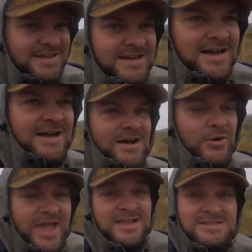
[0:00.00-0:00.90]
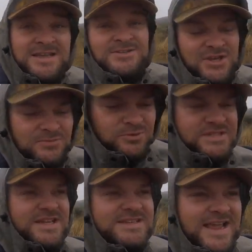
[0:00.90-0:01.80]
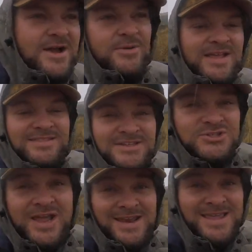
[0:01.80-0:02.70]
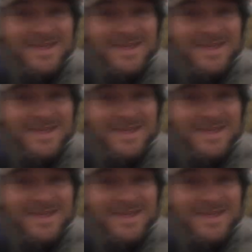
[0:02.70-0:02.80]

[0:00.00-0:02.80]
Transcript: Uh, okay, sounds good. We'll see you down at the jetty.